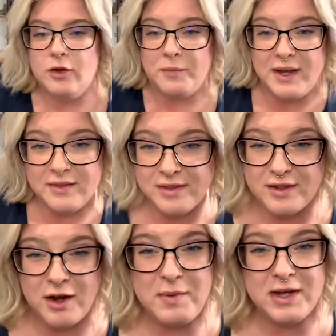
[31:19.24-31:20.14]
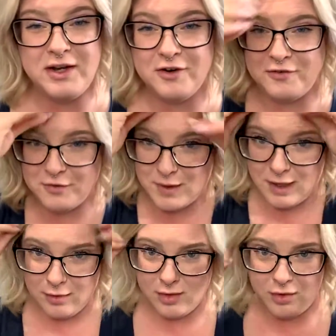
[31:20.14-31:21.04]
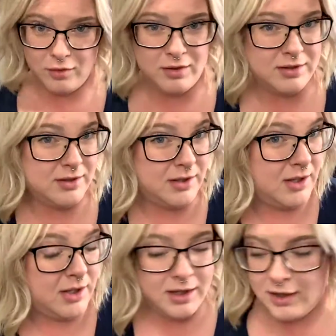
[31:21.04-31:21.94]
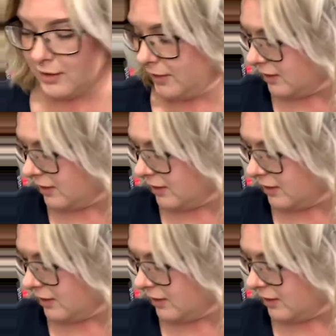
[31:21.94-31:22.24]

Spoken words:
nobody else is gonna be in here for a while, so that